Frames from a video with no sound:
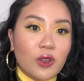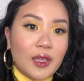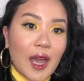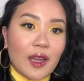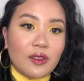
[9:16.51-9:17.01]

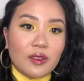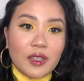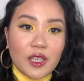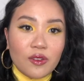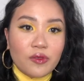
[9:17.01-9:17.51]
Yeah,
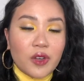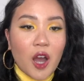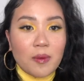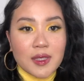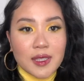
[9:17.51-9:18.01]
leave
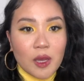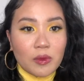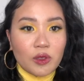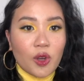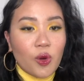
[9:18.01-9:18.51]
comments down
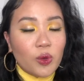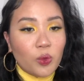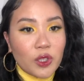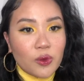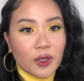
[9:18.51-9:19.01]
below on what
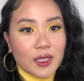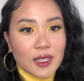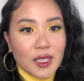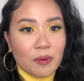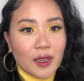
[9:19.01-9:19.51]
you want to
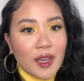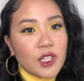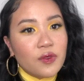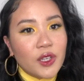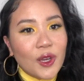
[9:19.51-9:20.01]
see in my
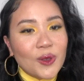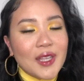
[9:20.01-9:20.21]
next videos.